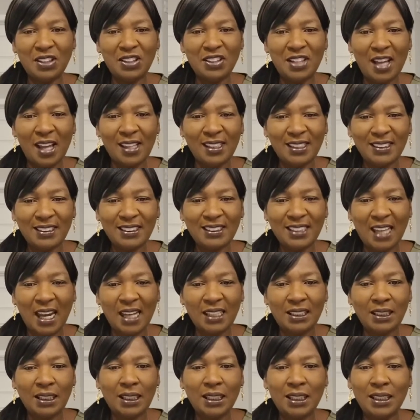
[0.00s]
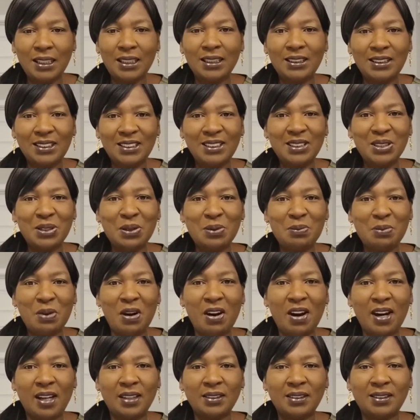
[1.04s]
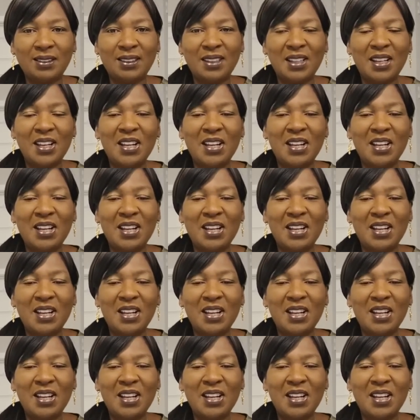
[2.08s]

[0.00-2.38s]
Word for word: Are y'all excited? It is still March.